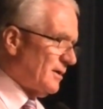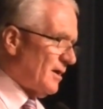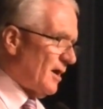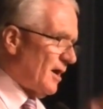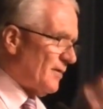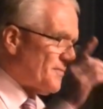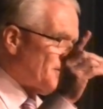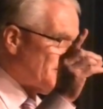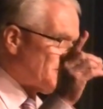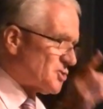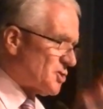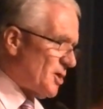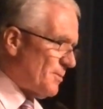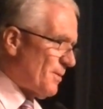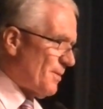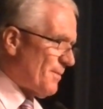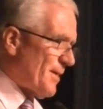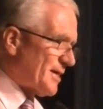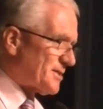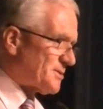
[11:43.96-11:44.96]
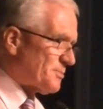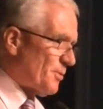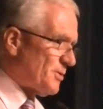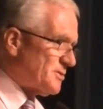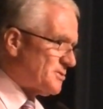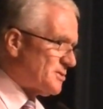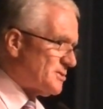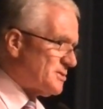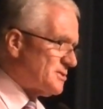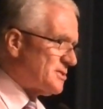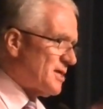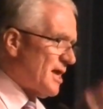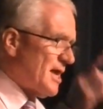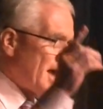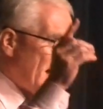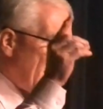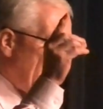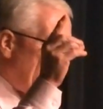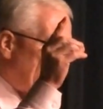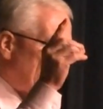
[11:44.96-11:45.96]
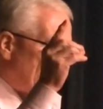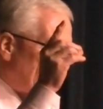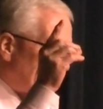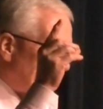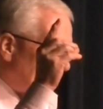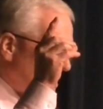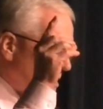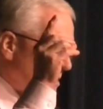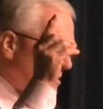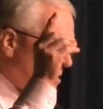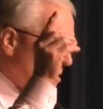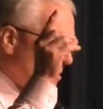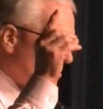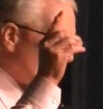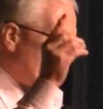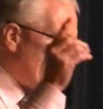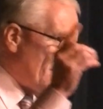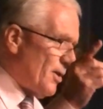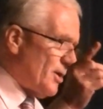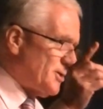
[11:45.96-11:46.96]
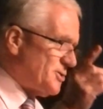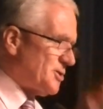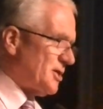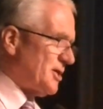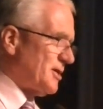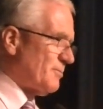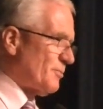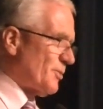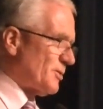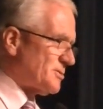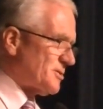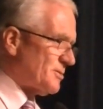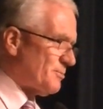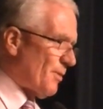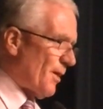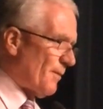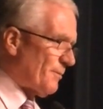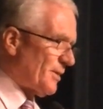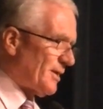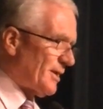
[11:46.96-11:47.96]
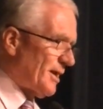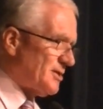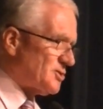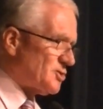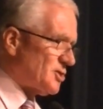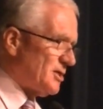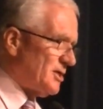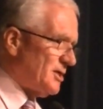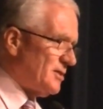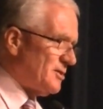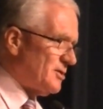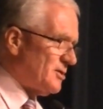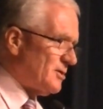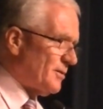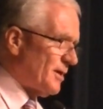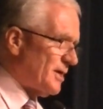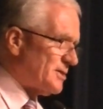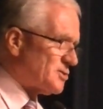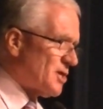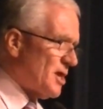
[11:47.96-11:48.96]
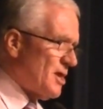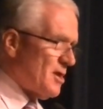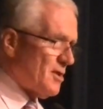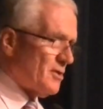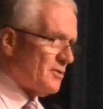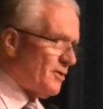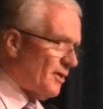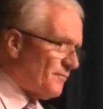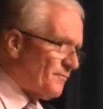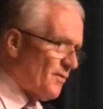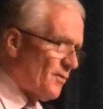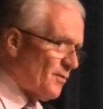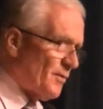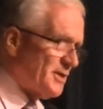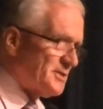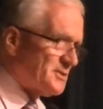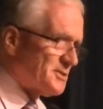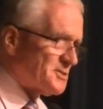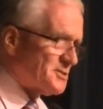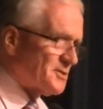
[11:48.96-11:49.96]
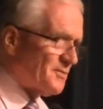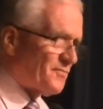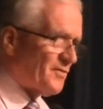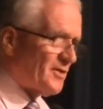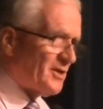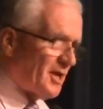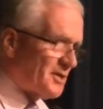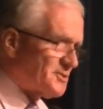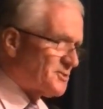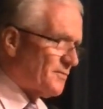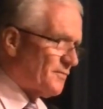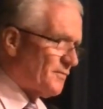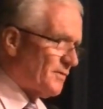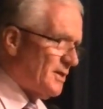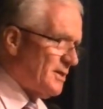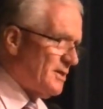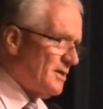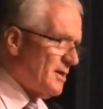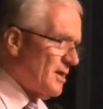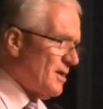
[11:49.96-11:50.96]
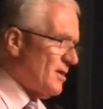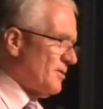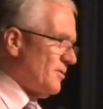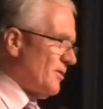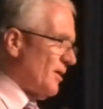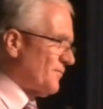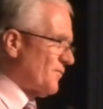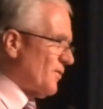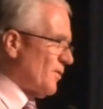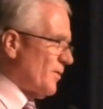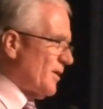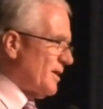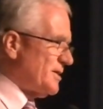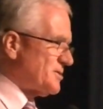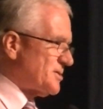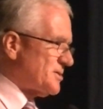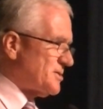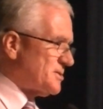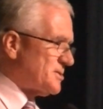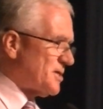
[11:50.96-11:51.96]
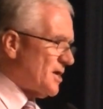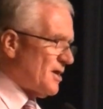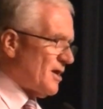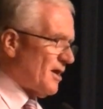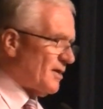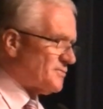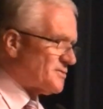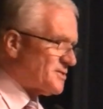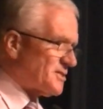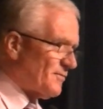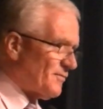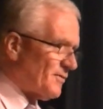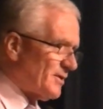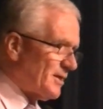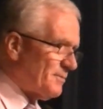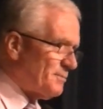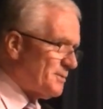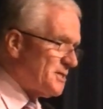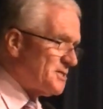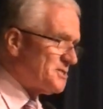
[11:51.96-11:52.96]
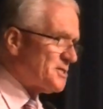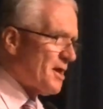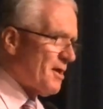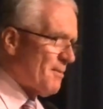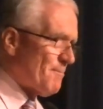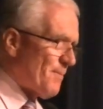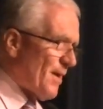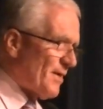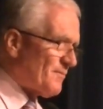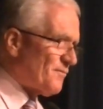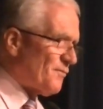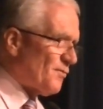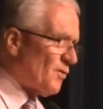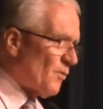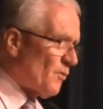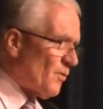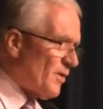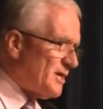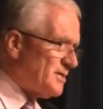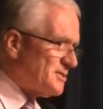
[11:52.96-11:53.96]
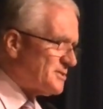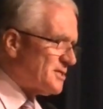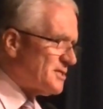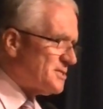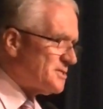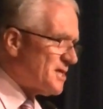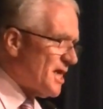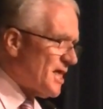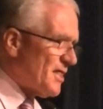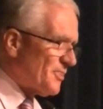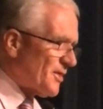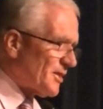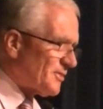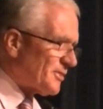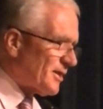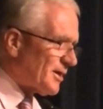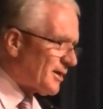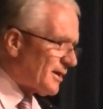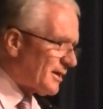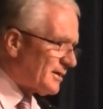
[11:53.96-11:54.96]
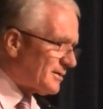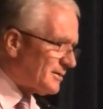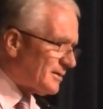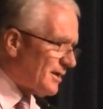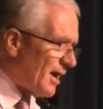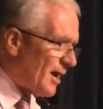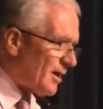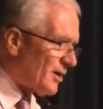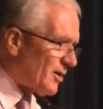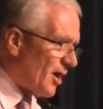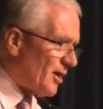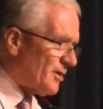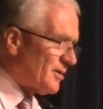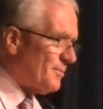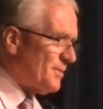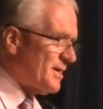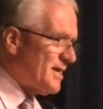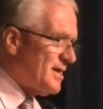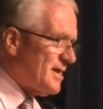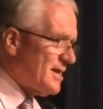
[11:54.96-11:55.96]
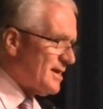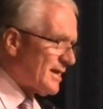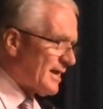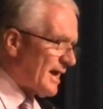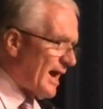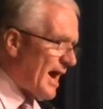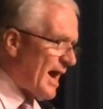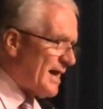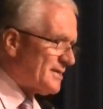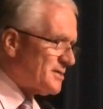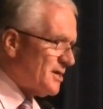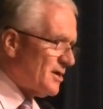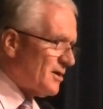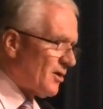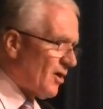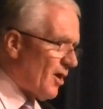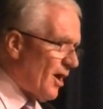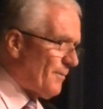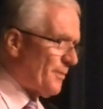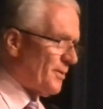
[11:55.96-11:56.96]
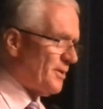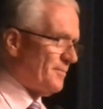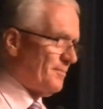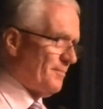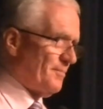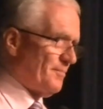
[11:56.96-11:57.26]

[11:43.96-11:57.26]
of the supermax prisons and of the burgeoning prison population in the US, not for reasons of philosophy, not for reasons of civil liberties, but for reasons that the economy can't cop it.